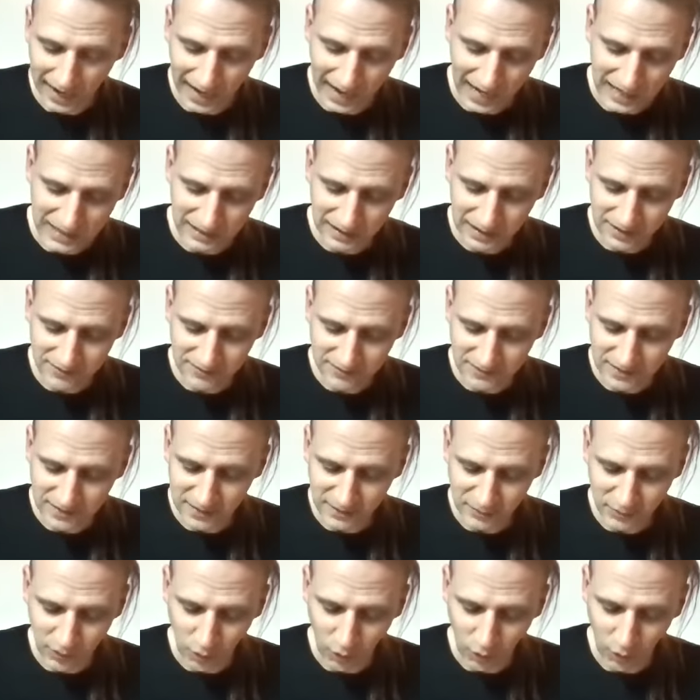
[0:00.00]
and
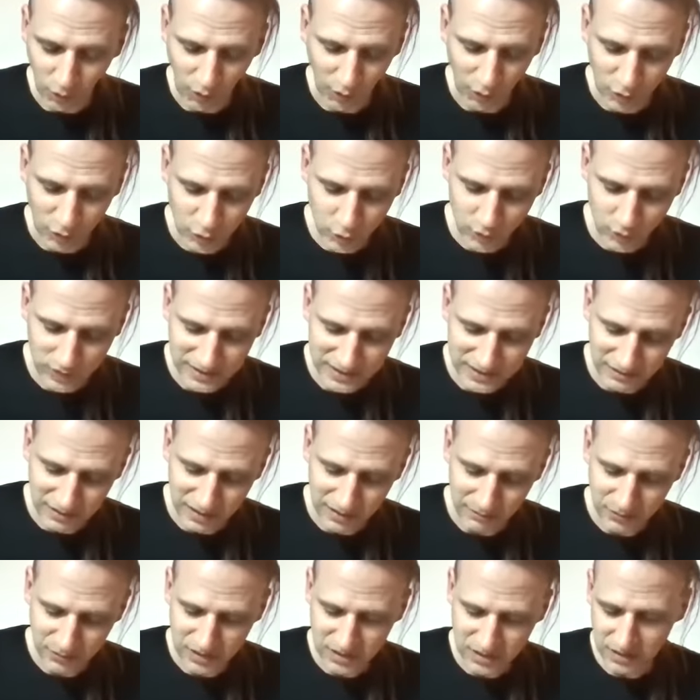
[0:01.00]
lifting the horn to his
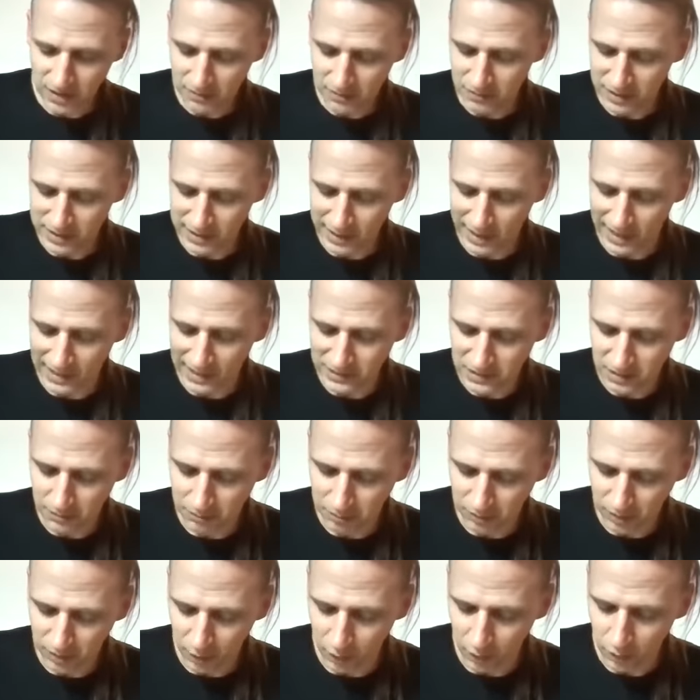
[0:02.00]
lips began to
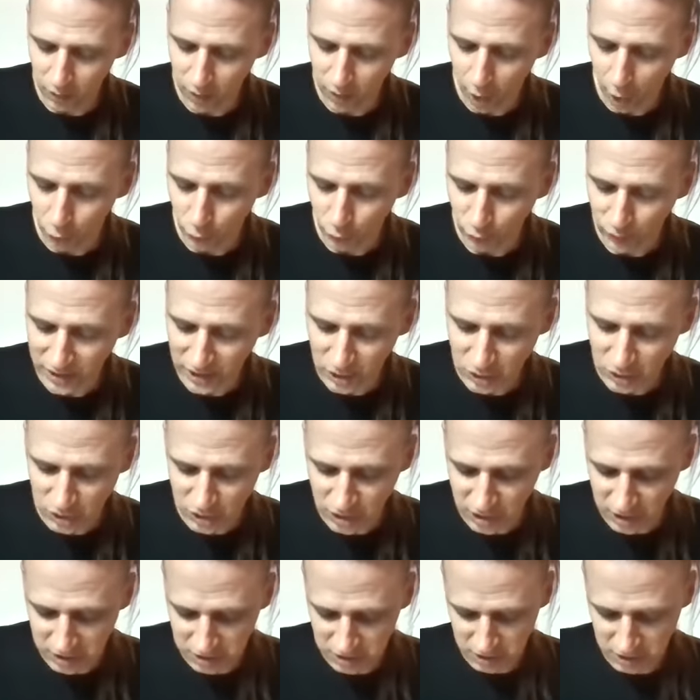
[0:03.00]
blow a
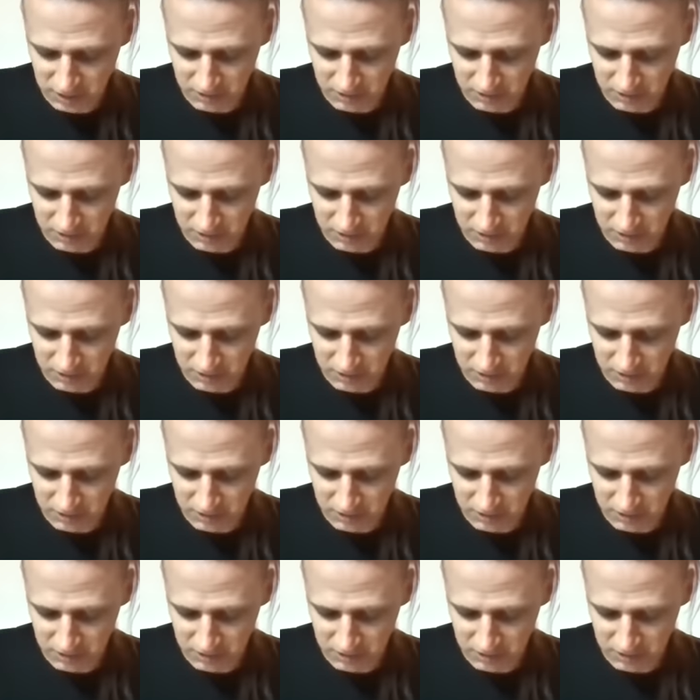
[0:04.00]
reechy.